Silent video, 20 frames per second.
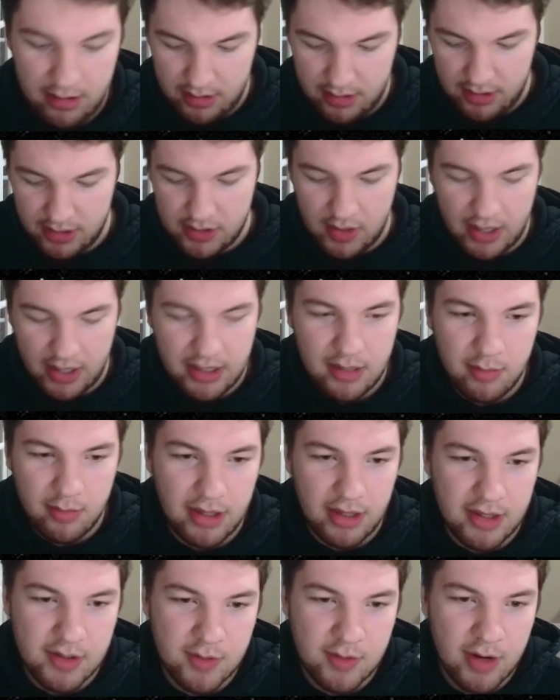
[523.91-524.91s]
So I did play
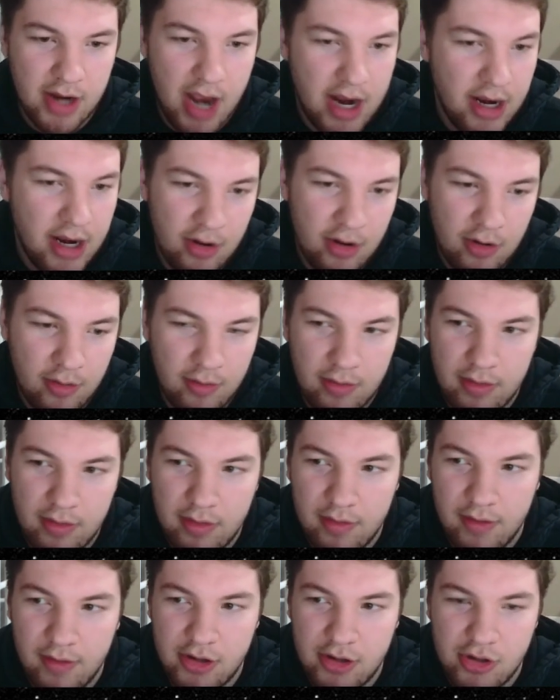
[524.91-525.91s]
this right. I didn't know
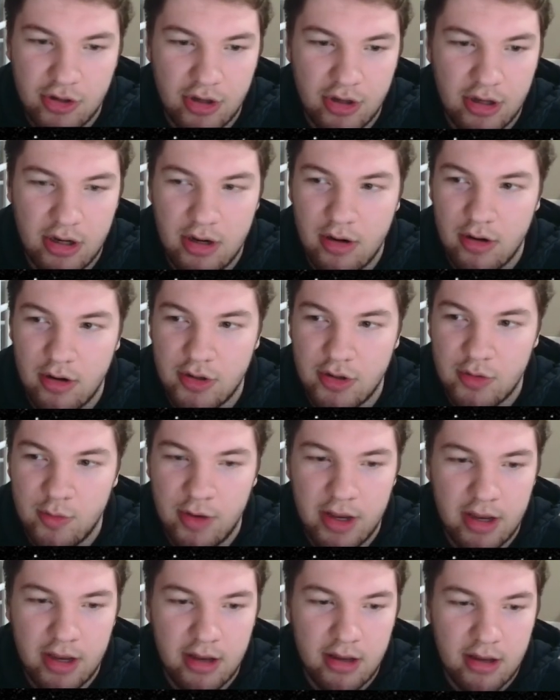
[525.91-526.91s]
if I should or just
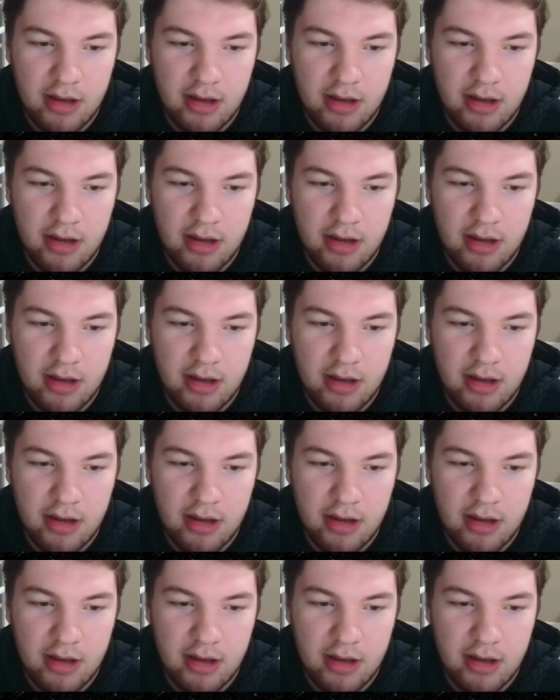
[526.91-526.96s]
wait.